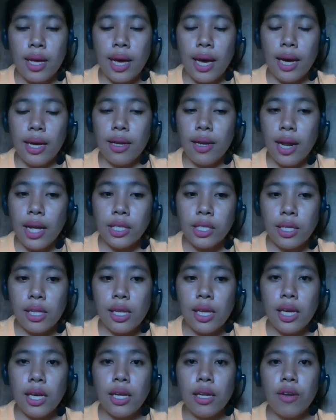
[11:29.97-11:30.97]
And
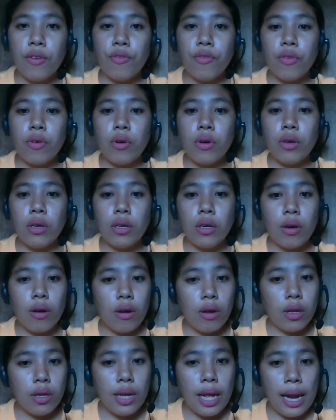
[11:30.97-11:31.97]
lastly,
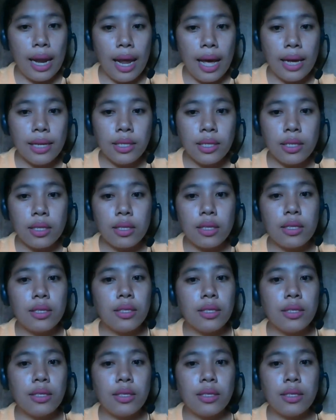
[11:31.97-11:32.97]
the last
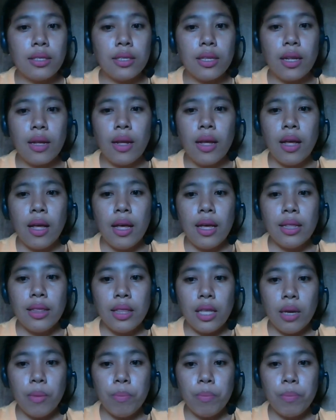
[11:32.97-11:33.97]

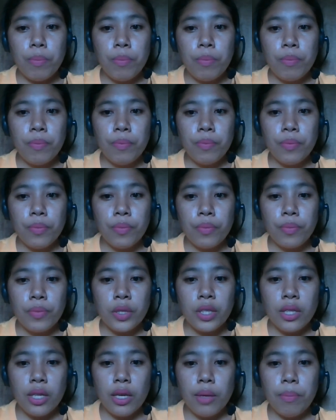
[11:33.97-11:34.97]
tip
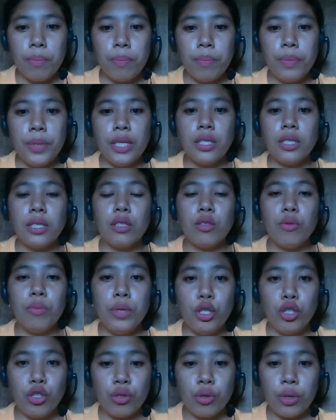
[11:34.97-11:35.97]
tip is to
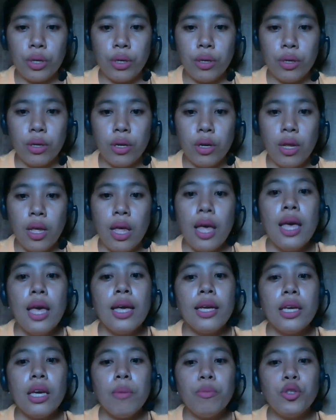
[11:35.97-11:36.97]
measure.
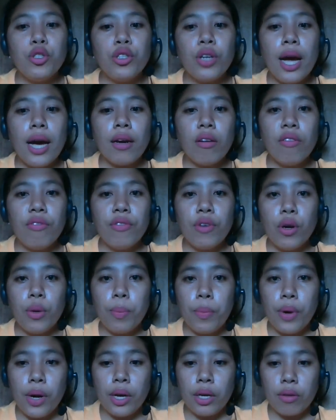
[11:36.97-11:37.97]
Keep track of your
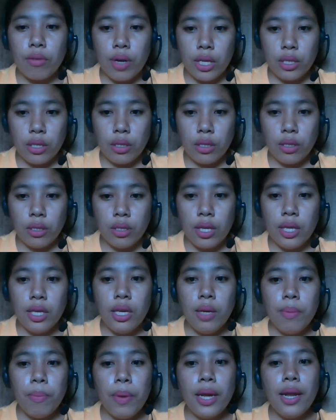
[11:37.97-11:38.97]
progress.
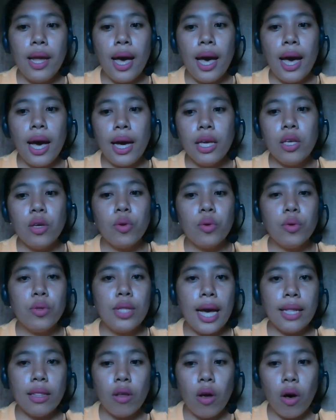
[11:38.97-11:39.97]
Keep an eye on
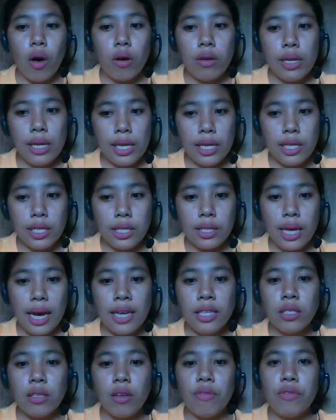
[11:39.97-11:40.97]
not only the
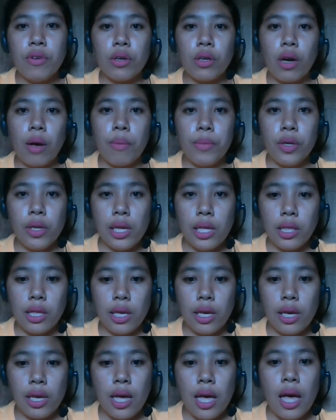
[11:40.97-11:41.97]
size of your
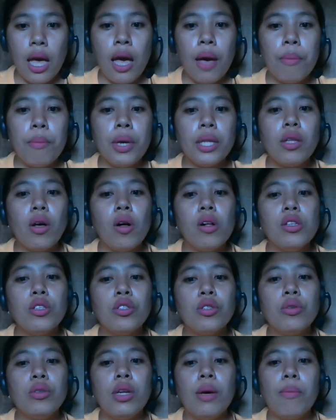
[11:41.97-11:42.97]
community but
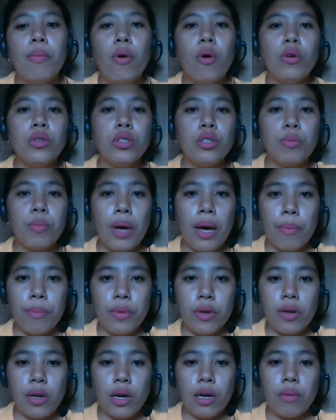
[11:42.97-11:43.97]
also the most
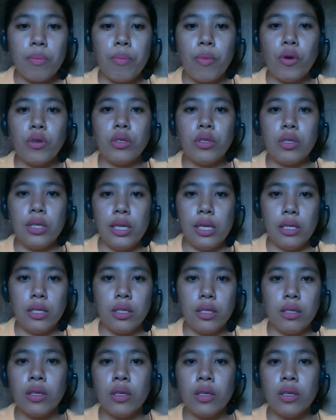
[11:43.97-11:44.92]
popular postings.